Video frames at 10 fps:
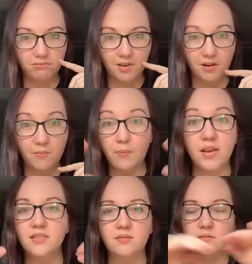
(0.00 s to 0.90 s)
I don't remember.
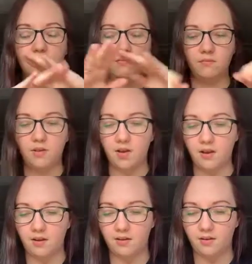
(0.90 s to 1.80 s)

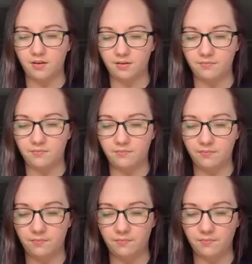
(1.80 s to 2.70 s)
I
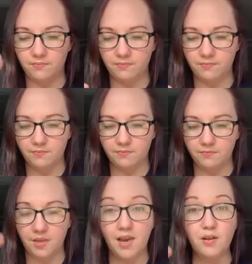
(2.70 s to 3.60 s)

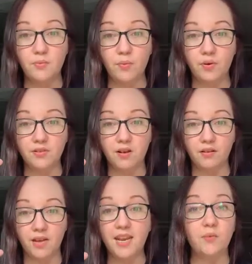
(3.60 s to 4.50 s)
don't remember what it's
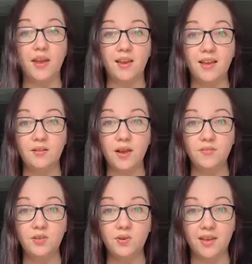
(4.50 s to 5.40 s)
called. Anyway, I don't have
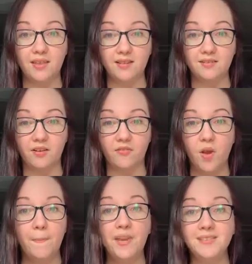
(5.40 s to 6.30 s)
to do any of that stuff
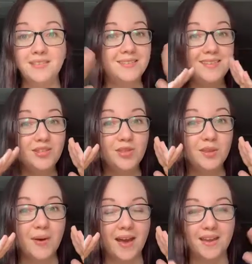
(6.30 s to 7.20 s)
because it's cinched in
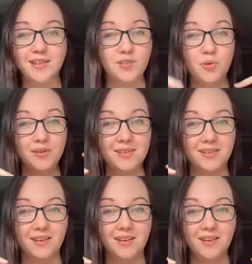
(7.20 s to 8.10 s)
the back. It's
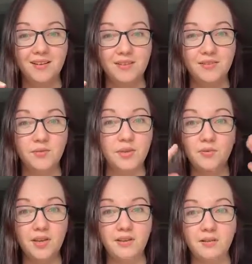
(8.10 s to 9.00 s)
corseted. So you
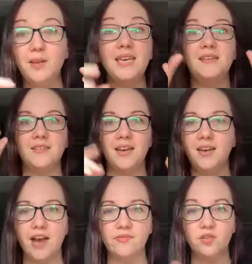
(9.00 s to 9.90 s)
can ease. I
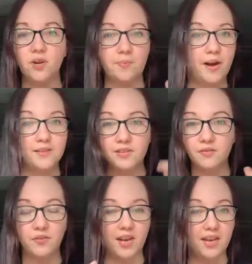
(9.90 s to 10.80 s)
didn't have to do any
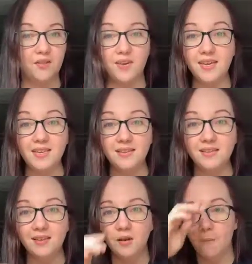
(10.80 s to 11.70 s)
positive or negative
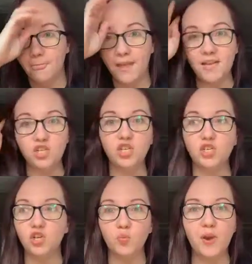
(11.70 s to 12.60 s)
ease. It's
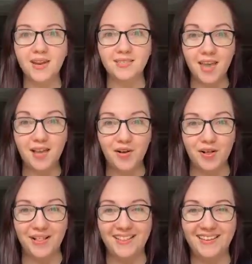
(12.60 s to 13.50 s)
just a rectangle
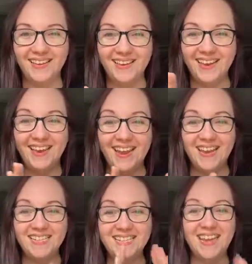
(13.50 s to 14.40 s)
and
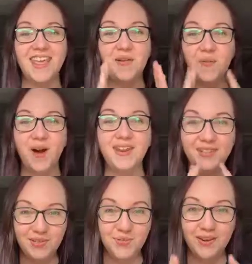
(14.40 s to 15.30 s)
it didn't want to
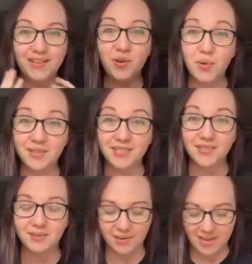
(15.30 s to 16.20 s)
do what I told it
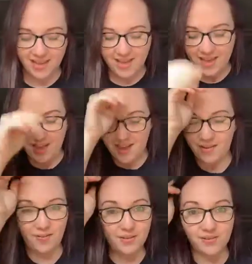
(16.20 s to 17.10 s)
to. I
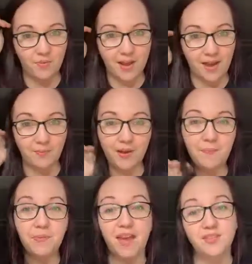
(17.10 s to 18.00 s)
felt so bad,
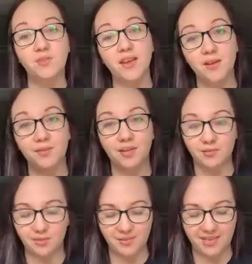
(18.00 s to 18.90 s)
but yeah, so that comes out
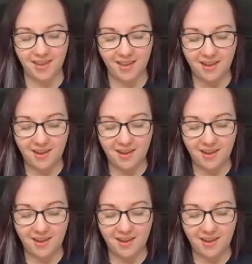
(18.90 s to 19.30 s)
Tuesday.